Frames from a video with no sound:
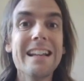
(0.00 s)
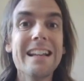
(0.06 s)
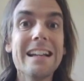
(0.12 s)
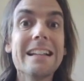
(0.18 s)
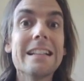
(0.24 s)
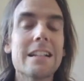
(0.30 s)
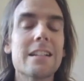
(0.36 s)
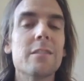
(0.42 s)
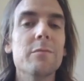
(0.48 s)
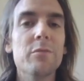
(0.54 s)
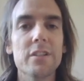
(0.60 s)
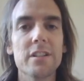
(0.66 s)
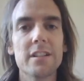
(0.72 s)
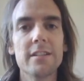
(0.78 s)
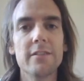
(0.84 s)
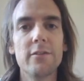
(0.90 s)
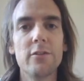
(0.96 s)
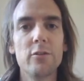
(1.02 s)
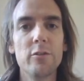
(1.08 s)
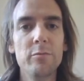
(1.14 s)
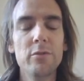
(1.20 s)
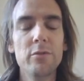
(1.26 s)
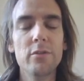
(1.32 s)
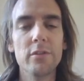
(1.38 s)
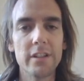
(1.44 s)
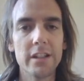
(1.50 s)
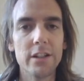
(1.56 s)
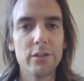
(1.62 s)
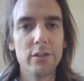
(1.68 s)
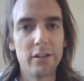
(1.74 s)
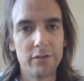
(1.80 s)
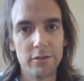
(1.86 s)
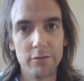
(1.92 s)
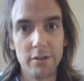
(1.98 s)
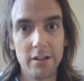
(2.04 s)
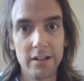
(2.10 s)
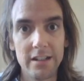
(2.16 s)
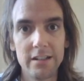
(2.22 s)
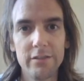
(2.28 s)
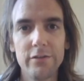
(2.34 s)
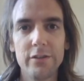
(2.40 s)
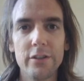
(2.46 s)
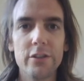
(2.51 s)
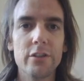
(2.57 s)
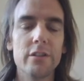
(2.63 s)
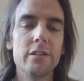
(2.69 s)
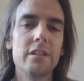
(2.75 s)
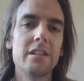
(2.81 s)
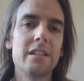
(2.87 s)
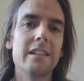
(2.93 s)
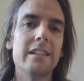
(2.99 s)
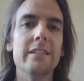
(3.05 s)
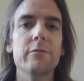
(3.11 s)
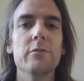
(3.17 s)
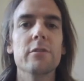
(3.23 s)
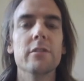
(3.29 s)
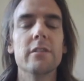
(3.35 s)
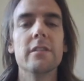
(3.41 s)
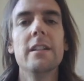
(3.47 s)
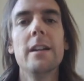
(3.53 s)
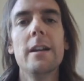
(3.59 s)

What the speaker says: and that's the point of a report that you have to write for your C1